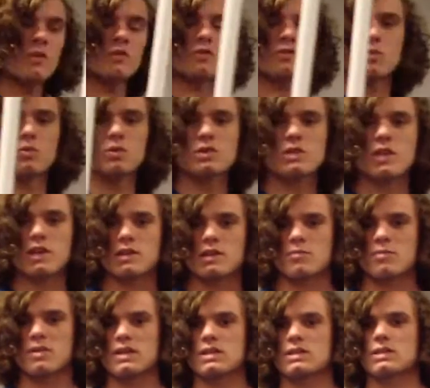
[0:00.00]
So once you got
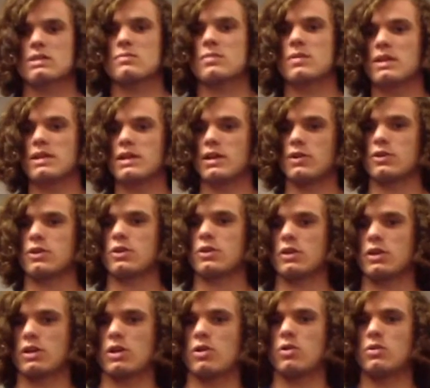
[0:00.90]
the basic spin down, you're
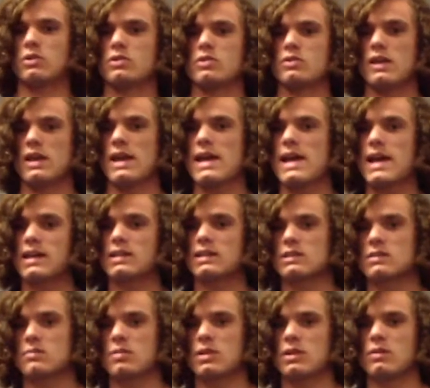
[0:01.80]
going to go into the
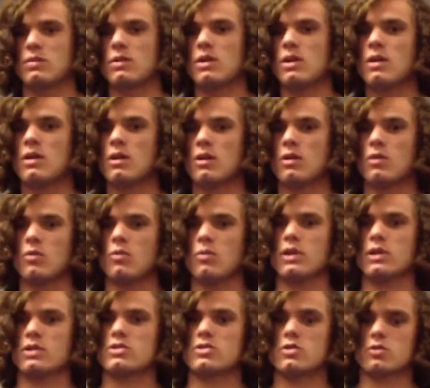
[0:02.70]
X spin,
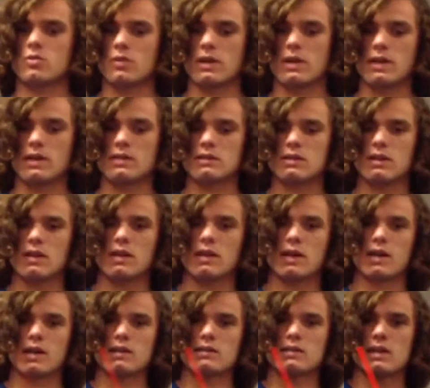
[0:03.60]
which creates a
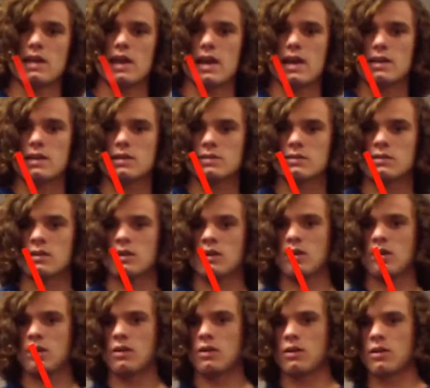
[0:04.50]
nice X
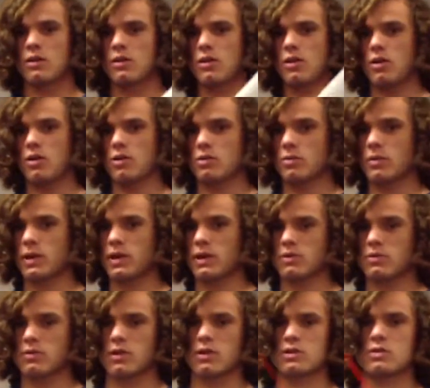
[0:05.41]
all the
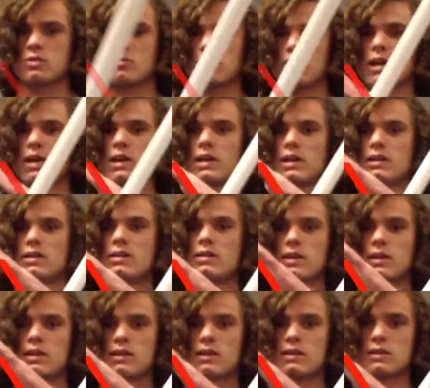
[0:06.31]
way across your body,
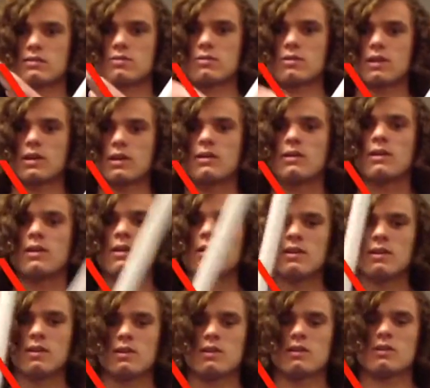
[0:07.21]
like this, okay?
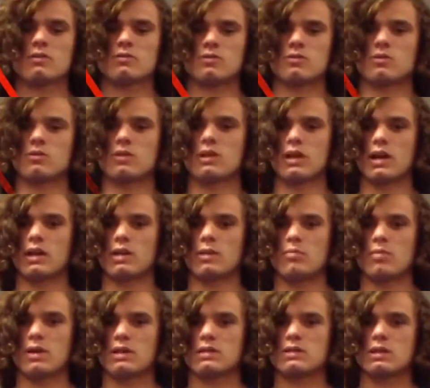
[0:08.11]
So you got
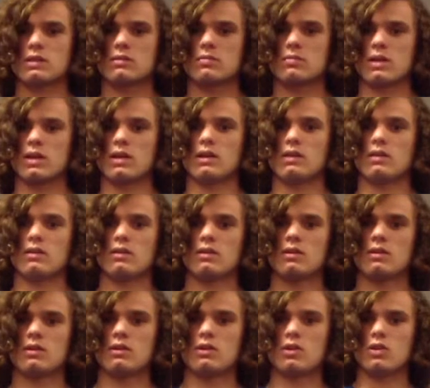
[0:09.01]
your basic spin,
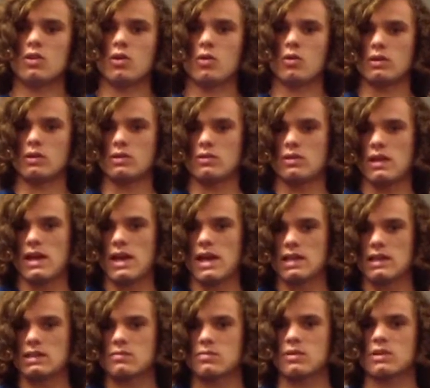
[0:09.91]
you go into the
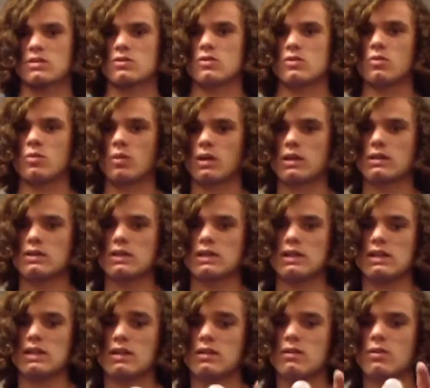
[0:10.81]
X spin. So you want to
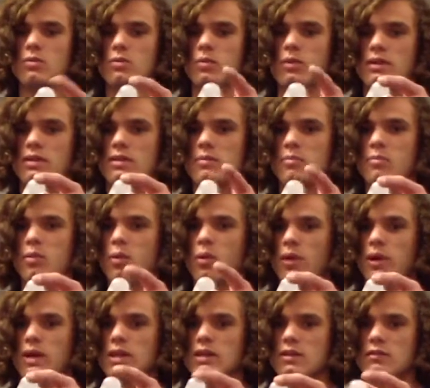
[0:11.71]
lead with the
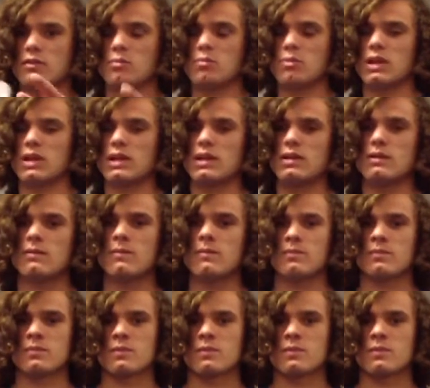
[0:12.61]
point of the blade.